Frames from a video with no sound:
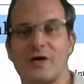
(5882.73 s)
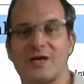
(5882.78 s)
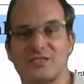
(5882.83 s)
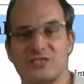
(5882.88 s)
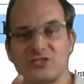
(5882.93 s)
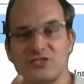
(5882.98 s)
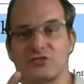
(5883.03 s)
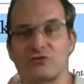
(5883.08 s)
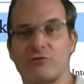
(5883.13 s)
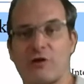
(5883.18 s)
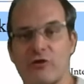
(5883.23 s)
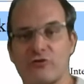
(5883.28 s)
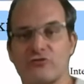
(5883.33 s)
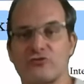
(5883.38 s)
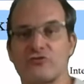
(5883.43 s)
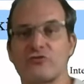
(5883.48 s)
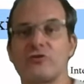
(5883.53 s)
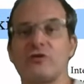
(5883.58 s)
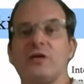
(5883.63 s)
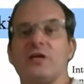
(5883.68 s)

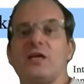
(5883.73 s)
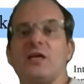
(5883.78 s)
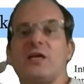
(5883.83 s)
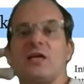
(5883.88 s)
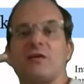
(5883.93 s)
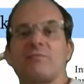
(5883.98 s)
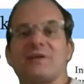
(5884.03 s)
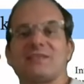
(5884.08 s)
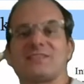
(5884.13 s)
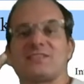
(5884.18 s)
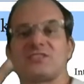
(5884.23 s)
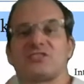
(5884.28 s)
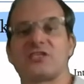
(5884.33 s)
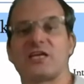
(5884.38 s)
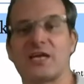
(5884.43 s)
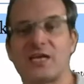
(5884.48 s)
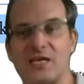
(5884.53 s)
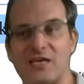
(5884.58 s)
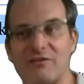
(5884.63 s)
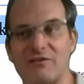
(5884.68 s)
structure, it must check
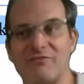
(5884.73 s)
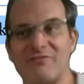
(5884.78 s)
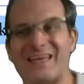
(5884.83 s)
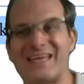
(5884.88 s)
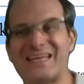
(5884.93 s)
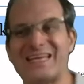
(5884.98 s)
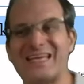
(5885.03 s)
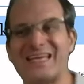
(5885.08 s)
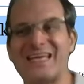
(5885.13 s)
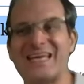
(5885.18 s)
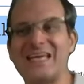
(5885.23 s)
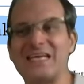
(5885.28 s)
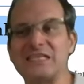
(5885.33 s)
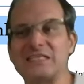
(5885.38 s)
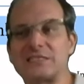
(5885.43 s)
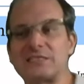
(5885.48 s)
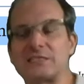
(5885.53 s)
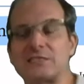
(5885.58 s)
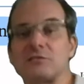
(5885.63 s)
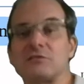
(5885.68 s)
if it
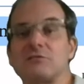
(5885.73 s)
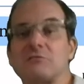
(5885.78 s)
is